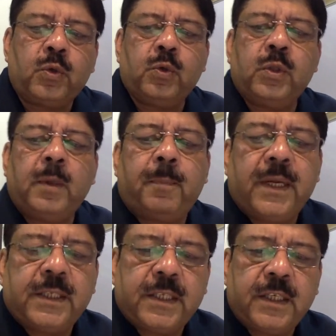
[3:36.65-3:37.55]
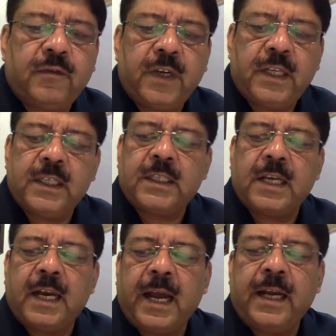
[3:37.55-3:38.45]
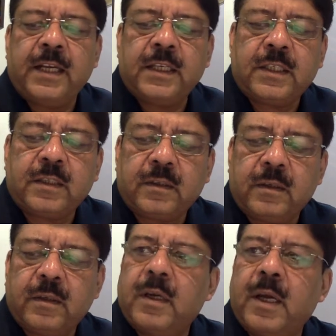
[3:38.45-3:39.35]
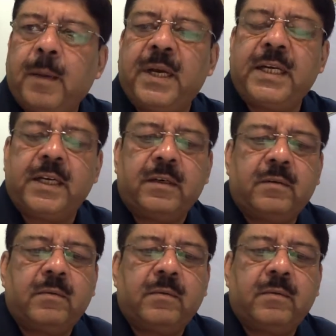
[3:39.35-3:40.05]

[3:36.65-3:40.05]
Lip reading: to the places where the sunlight is abundant.